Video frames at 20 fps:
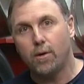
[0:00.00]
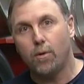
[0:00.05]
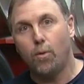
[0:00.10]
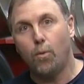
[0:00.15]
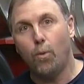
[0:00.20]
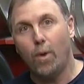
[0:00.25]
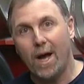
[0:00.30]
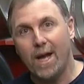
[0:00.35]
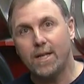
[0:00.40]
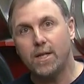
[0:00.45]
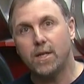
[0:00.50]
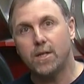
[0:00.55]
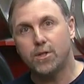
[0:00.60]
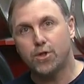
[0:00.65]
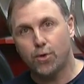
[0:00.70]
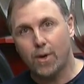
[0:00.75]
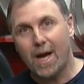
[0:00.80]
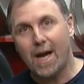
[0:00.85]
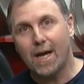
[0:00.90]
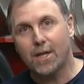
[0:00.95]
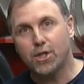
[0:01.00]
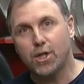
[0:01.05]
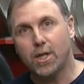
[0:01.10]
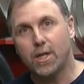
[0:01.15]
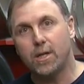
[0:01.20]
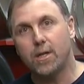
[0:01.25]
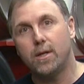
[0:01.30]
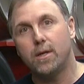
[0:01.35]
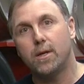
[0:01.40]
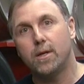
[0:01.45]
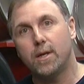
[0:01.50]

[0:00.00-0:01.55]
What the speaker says: wet traction.